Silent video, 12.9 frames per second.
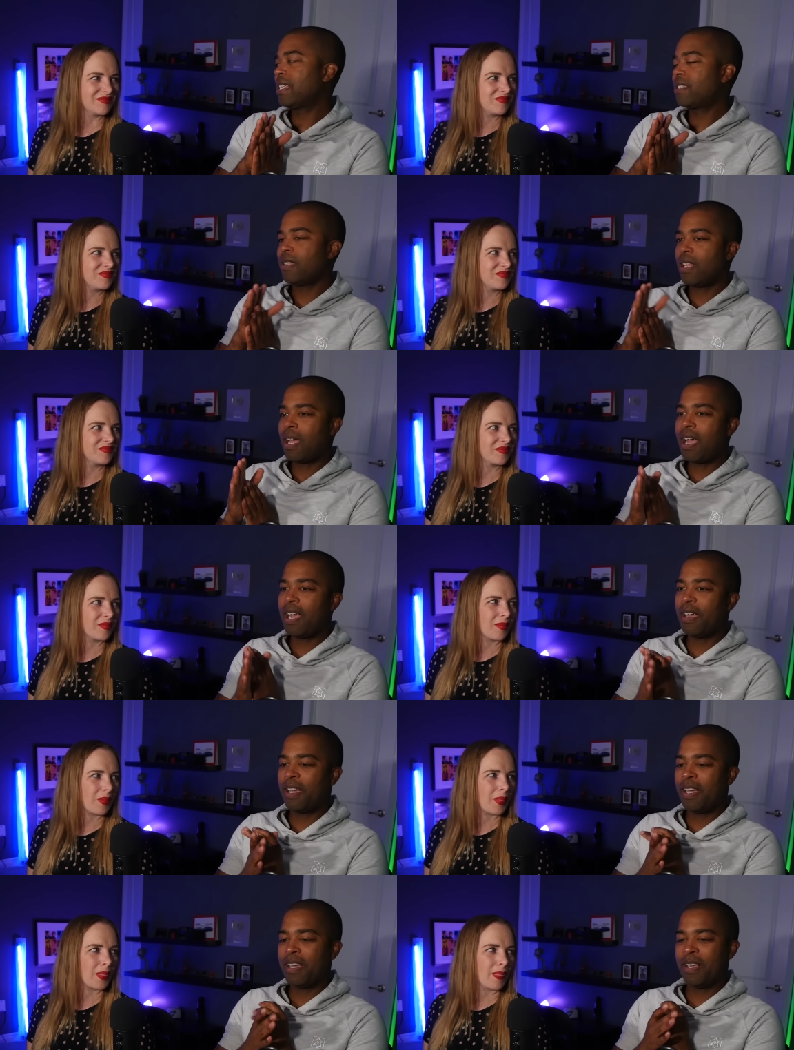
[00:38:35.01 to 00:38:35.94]
Speaker 1: It's
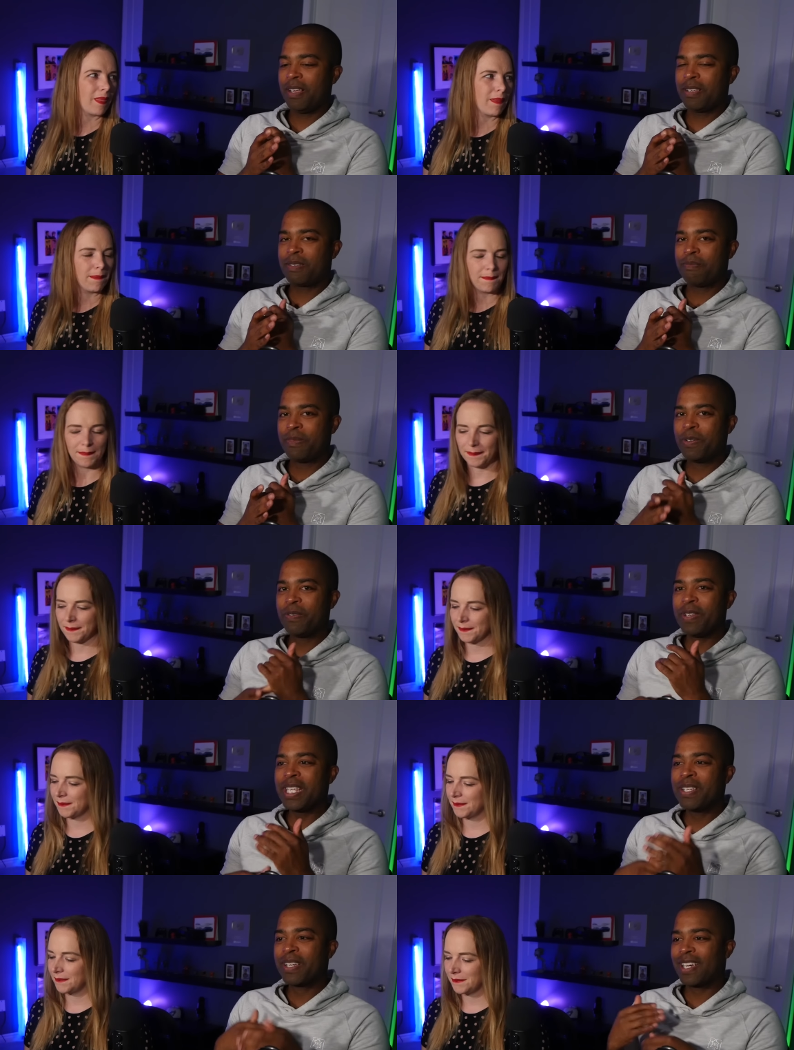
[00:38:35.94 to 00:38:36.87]
not a, a,
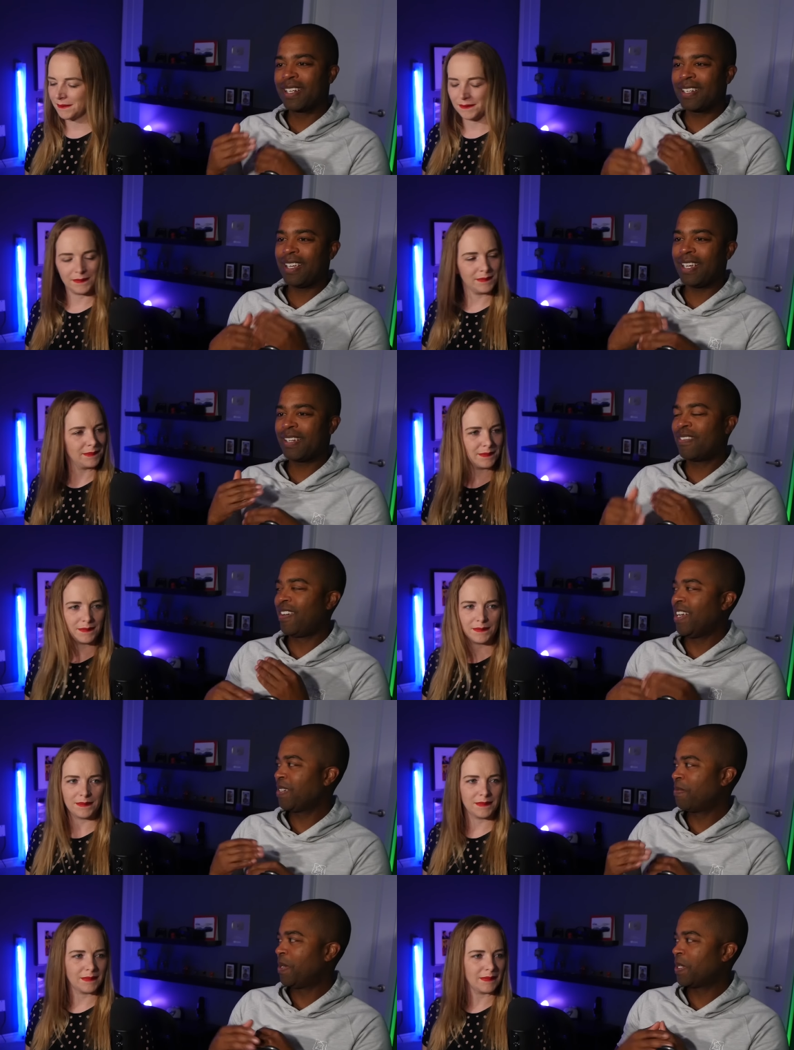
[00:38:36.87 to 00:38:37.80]
movie you could like
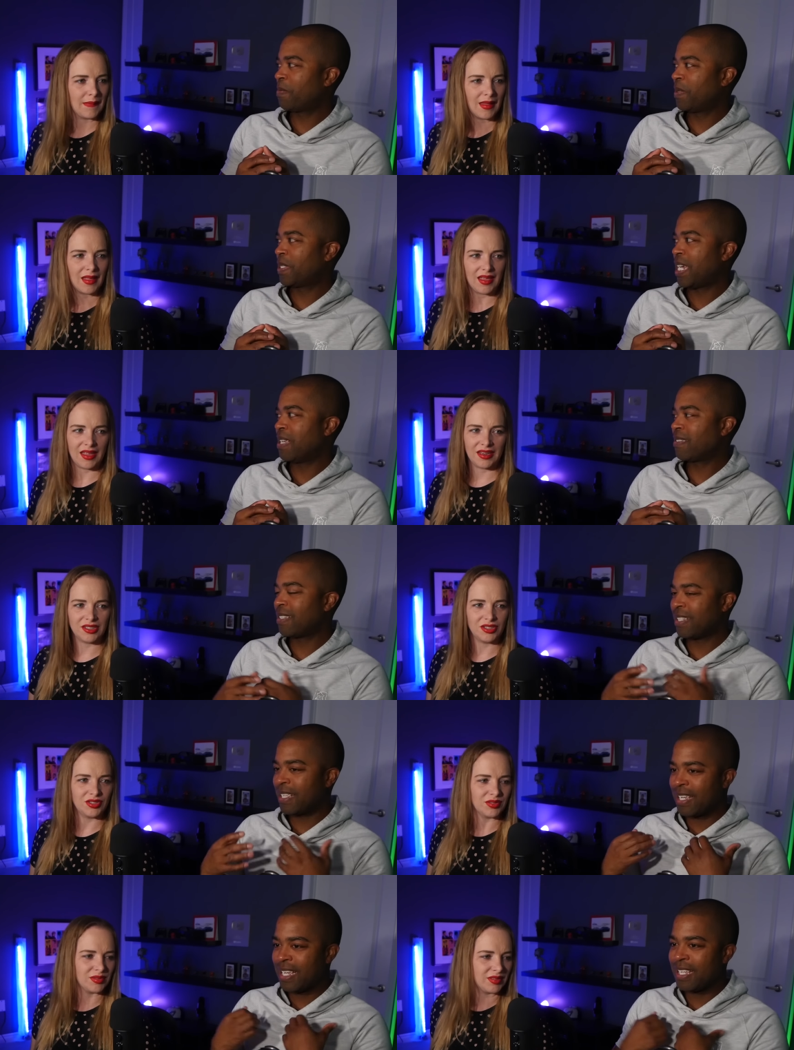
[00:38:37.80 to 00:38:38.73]
watch multiple times
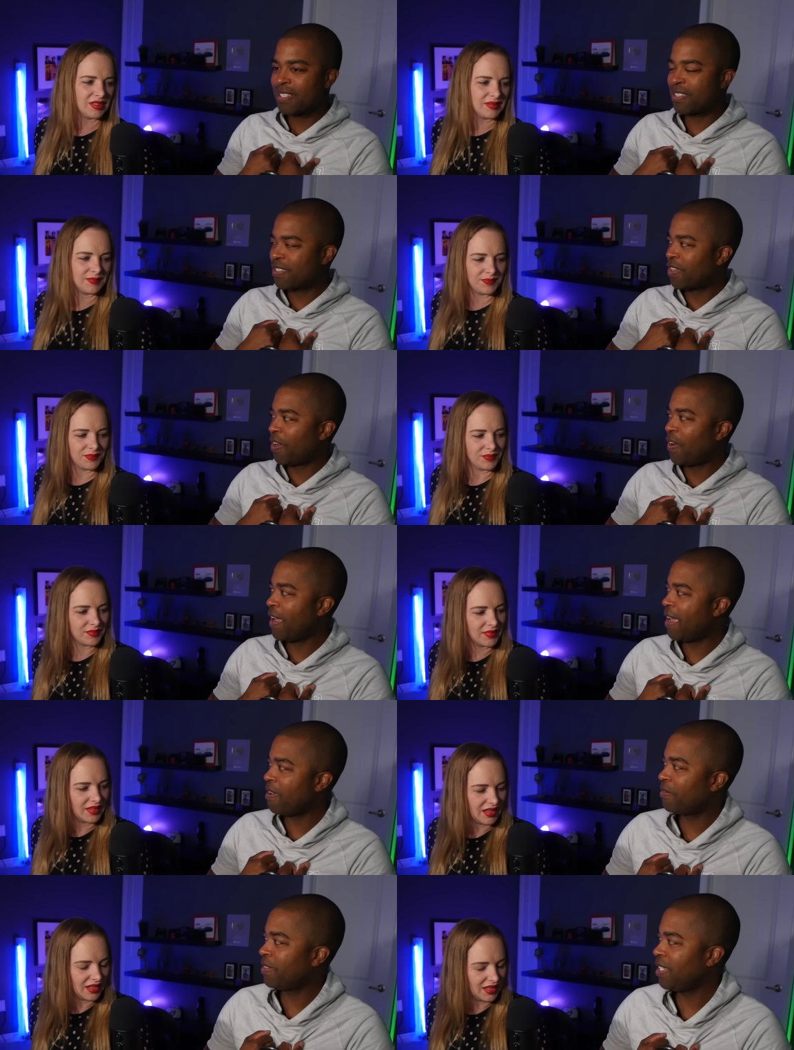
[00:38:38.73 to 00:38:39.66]
because it is so
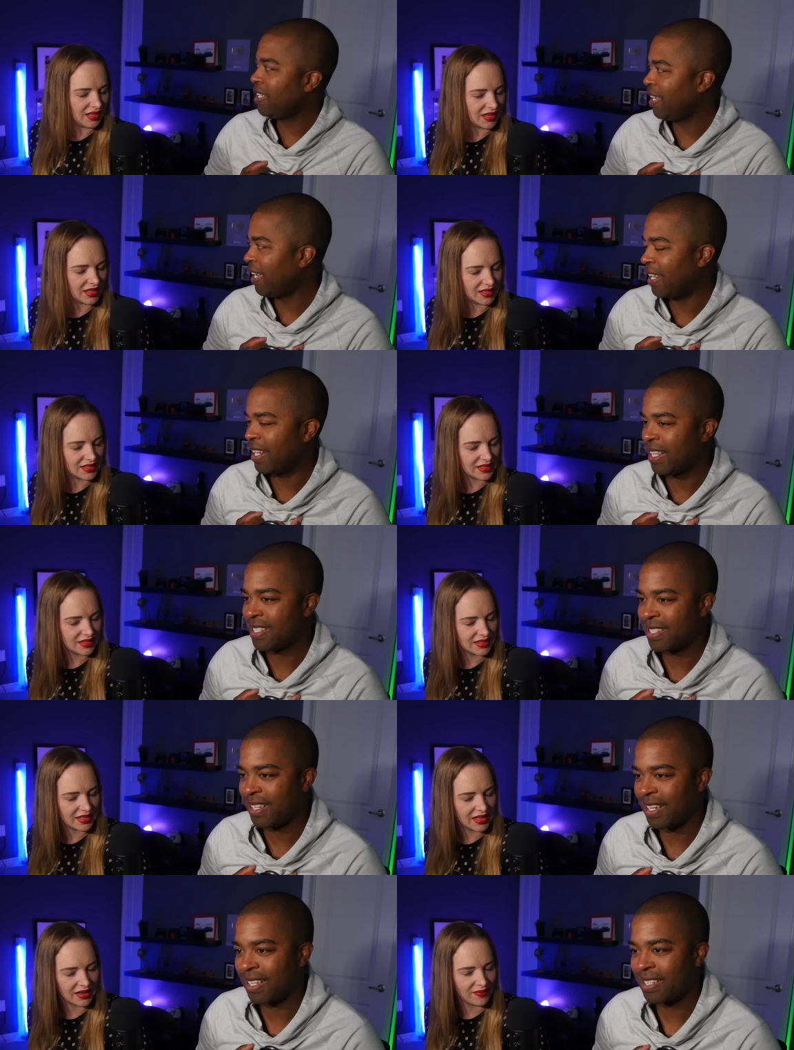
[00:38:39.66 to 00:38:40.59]
heavy it and
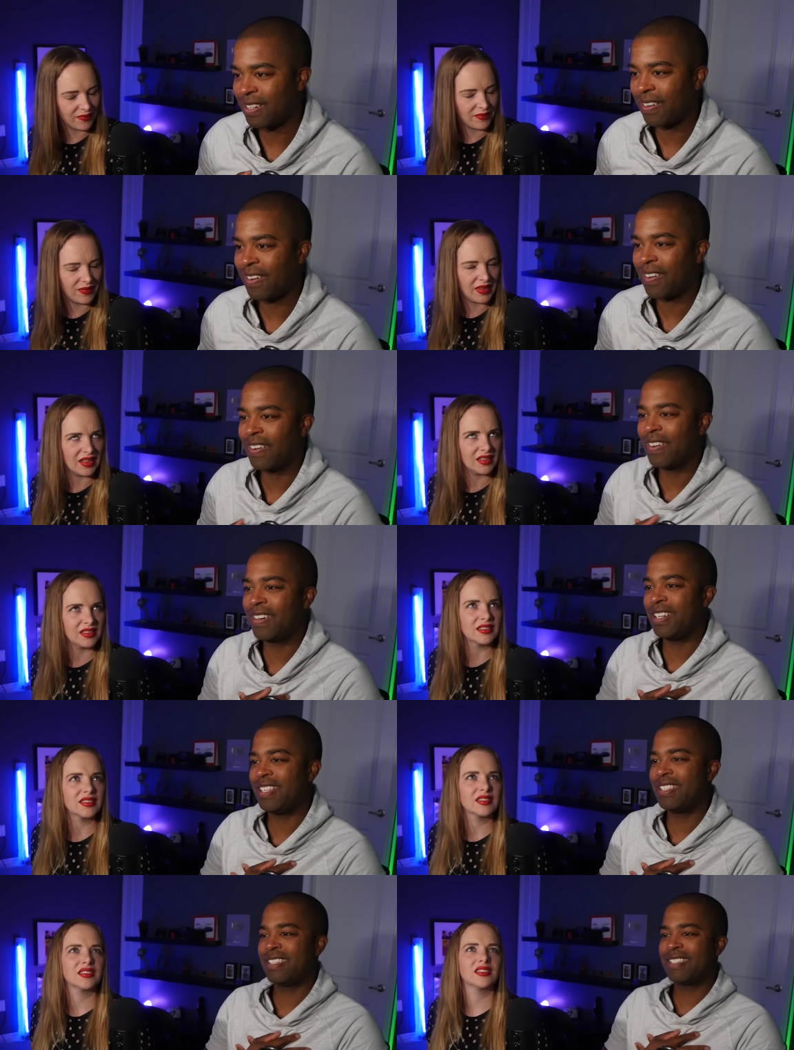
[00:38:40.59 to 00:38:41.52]
it's like and it your feels... heart
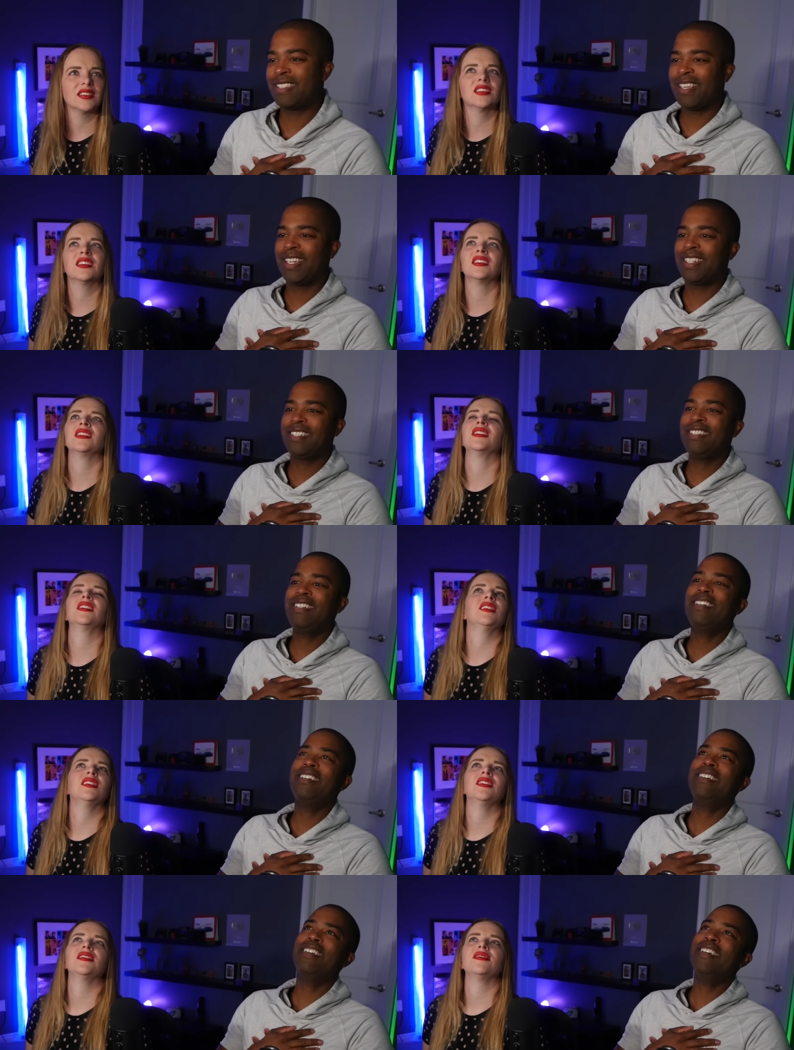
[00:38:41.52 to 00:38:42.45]
is just like
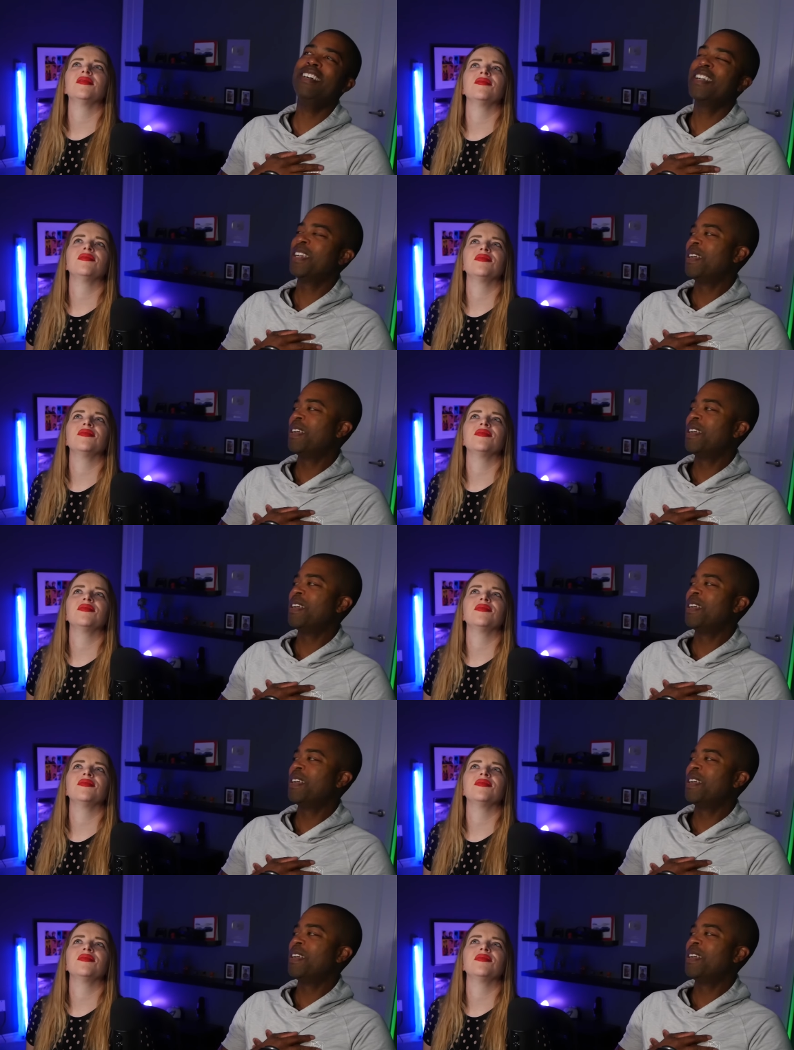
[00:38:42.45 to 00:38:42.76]
oh.